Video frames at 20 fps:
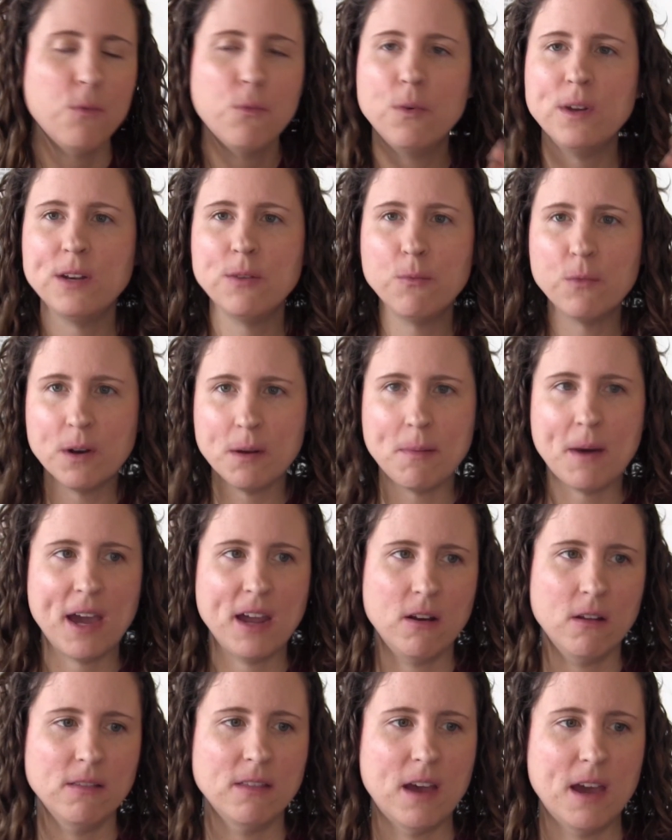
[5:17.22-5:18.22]
we didn't want to
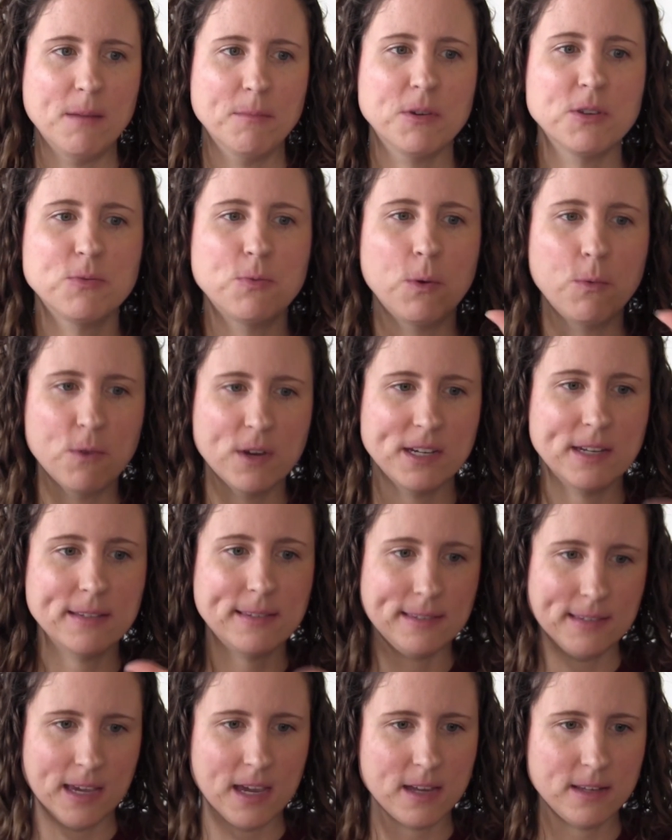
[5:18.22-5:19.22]
buy it online because we wanted
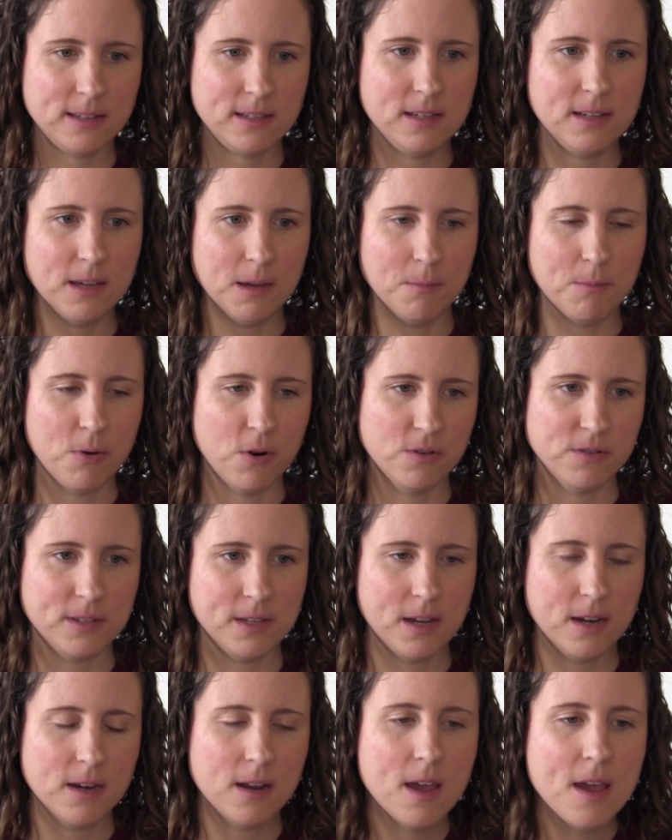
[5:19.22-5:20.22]
to see it in
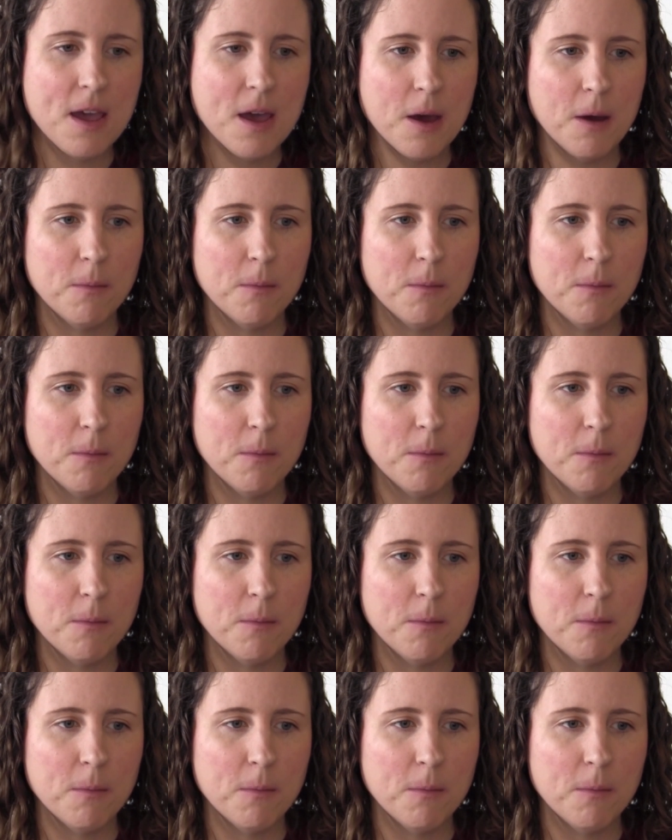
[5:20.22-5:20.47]
person.